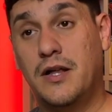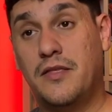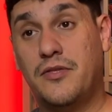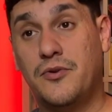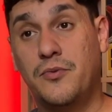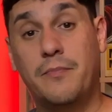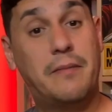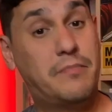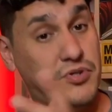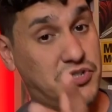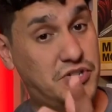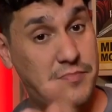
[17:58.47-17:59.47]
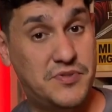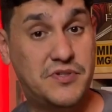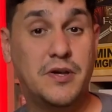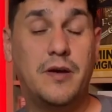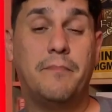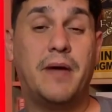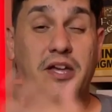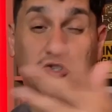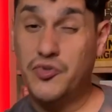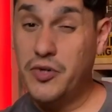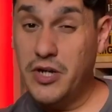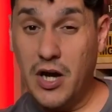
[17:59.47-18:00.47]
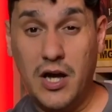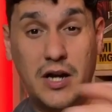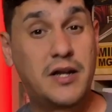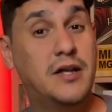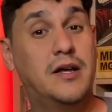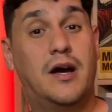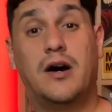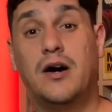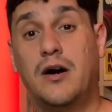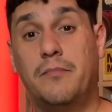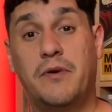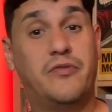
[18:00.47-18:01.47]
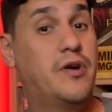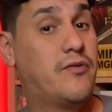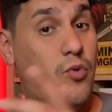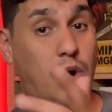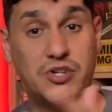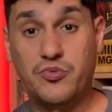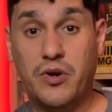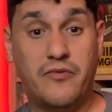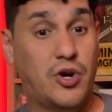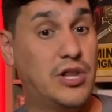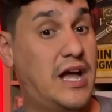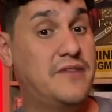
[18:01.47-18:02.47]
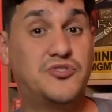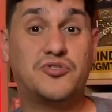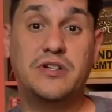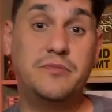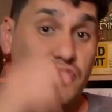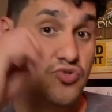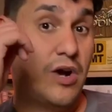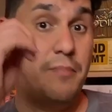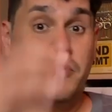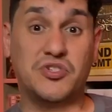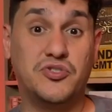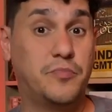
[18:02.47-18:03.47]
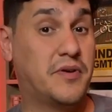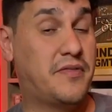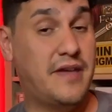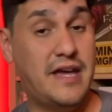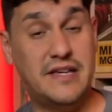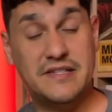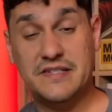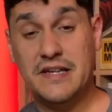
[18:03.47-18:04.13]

memberships, Patreon, if you ever watch one of our live streams, drop a super thanks.